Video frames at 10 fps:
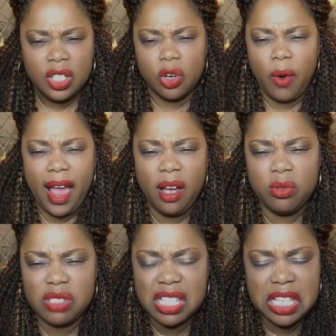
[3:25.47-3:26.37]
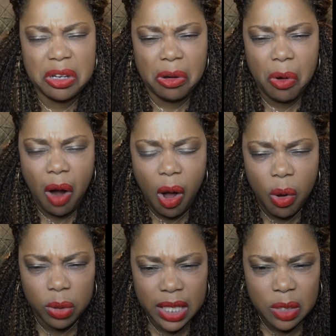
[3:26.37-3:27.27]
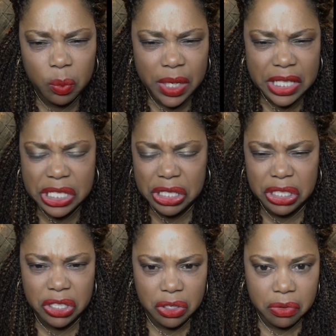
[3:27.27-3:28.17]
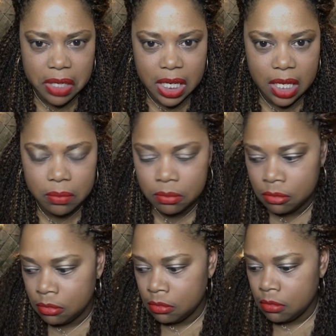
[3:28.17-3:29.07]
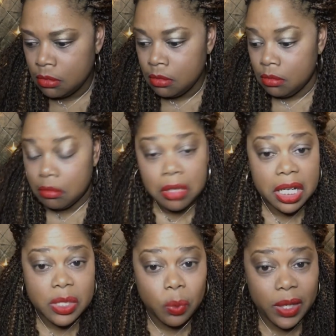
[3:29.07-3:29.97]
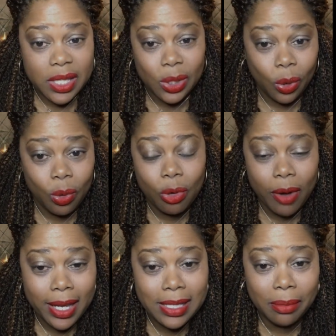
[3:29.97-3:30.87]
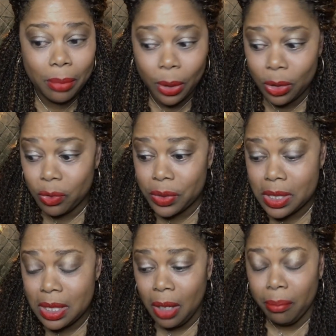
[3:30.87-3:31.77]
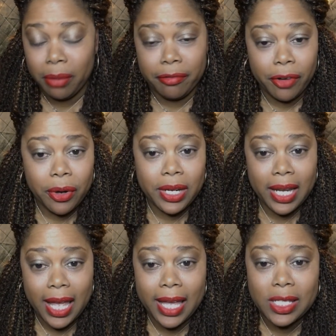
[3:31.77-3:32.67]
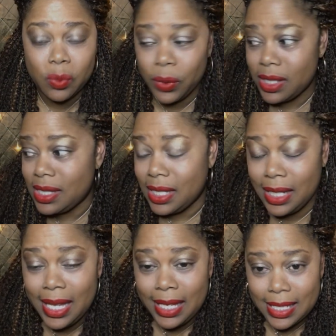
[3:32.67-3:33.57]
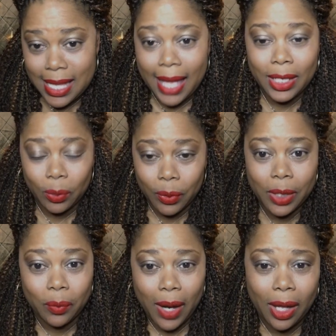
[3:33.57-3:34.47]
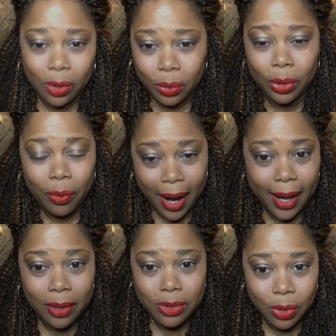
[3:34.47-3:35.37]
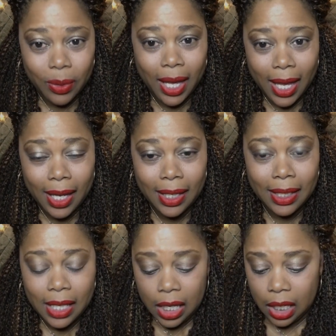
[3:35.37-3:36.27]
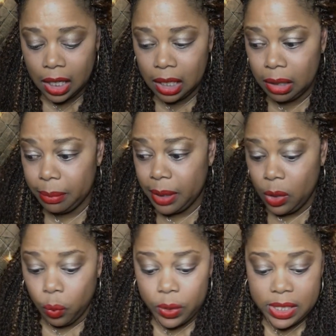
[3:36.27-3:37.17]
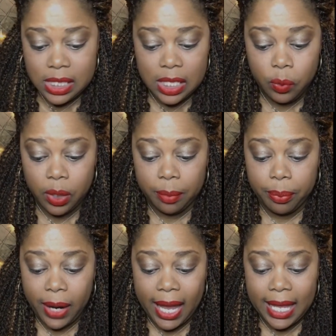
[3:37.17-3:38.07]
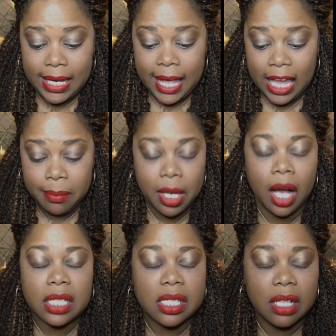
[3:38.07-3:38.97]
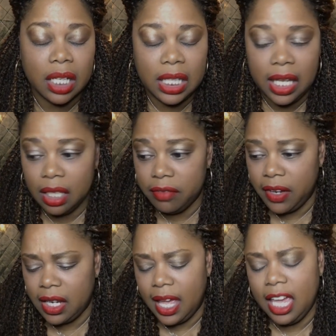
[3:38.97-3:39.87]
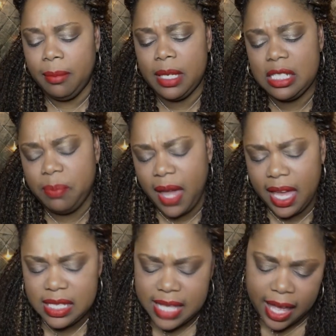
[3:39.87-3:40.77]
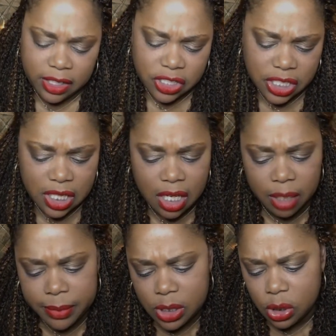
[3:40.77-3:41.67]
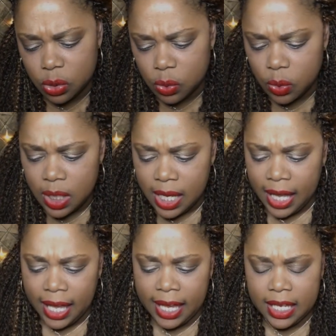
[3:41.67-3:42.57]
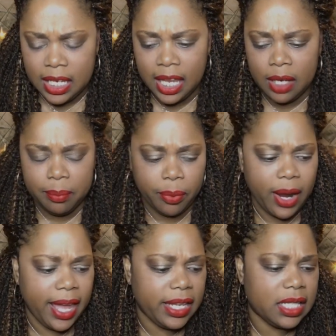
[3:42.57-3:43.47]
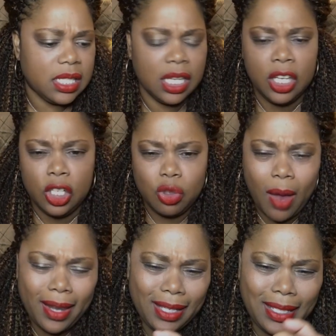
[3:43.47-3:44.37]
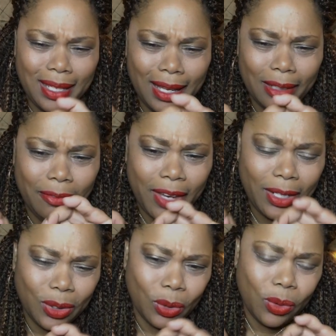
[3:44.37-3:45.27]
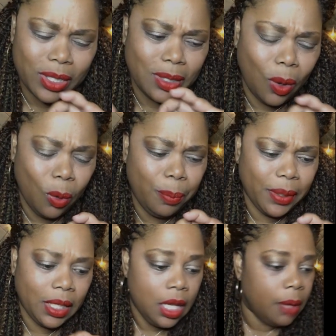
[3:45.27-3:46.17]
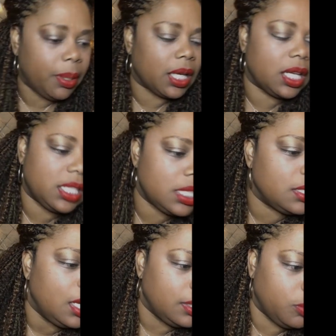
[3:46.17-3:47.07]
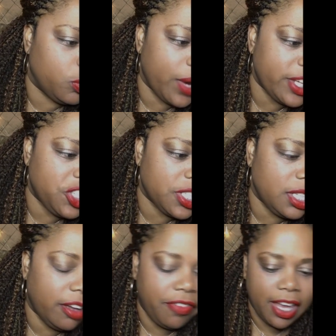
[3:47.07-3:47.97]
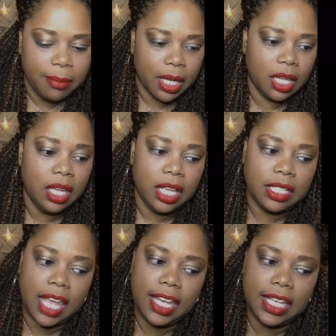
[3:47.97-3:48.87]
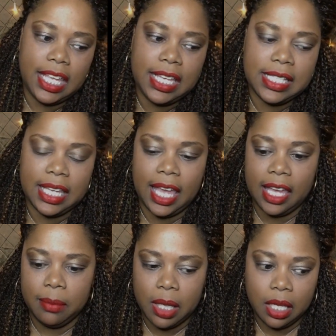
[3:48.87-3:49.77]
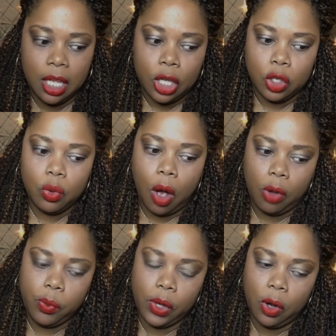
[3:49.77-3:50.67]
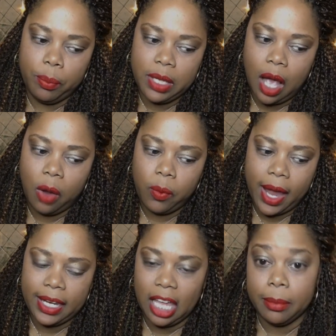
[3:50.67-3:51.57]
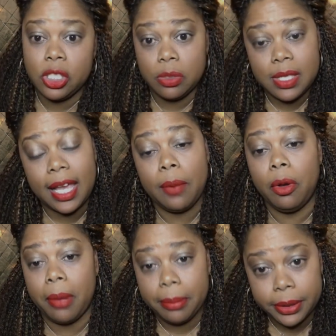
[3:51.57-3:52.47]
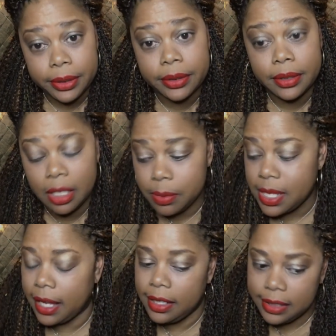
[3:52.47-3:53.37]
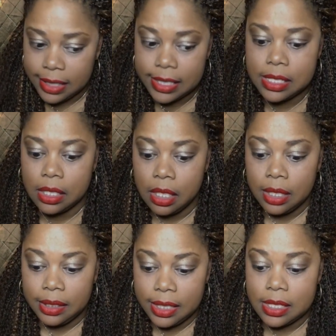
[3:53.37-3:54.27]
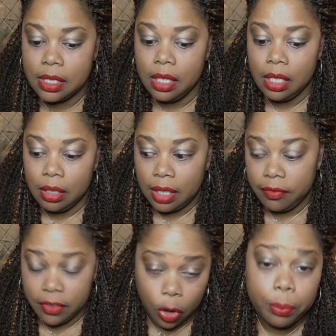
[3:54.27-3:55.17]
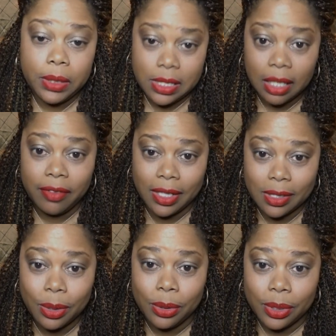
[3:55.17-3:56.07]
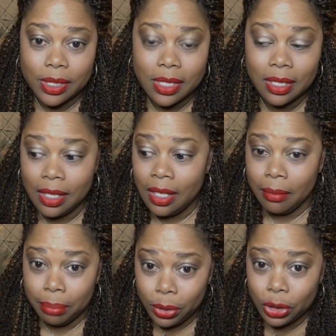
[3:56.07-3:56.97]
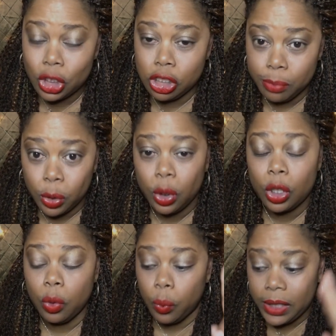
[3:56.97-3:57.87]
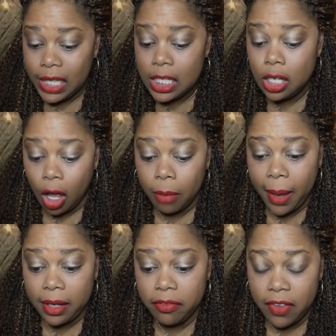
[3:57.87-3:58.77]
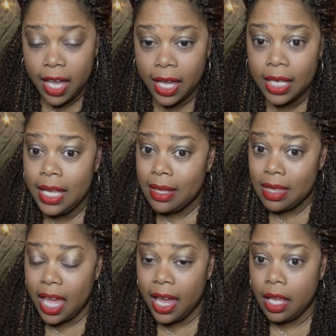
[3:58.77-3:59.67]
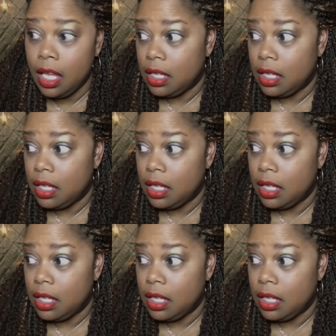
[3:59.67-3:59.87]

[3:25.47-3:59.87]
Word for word: the grounds is crawling with security, because Winston, old crazy, murderous, perverted ass Winston, is out there running around on the grounds, okay? Um, we see where Brad and Amy are stuck in the elevator. Amy is passed out and she coming to, and, and Brad is trying to get the elevator doors open, but rest yourself, Amy. Take it easy, Amy. You all, we're gonna be all right, Amy. She was like, I want my book. He was like, listen, listen, they've been open these elevator doors. Book schmook. We need to talk about the fact that